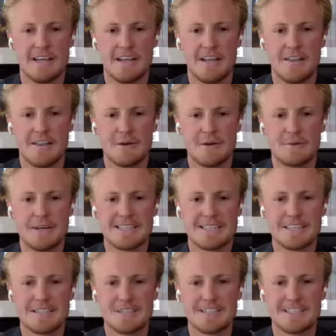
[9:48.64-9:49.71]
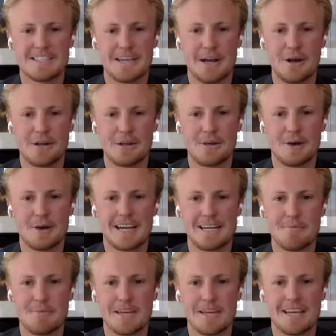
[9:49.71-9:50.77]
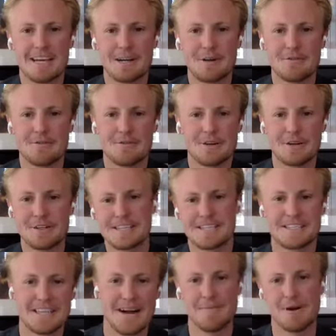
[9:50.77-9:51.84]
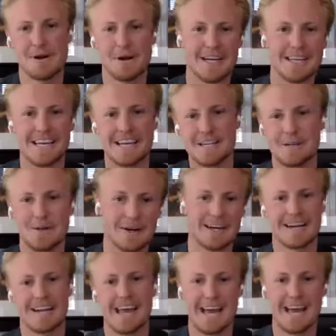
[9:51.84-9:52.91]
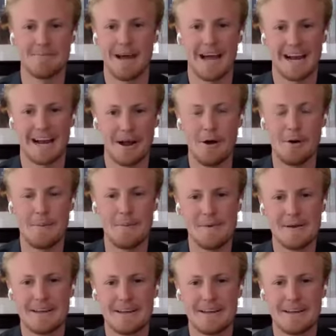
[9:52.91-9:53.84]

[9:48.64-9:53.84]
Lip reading: that it wasn't just, oh, you were going to be here for the summer and then you were going to head back home.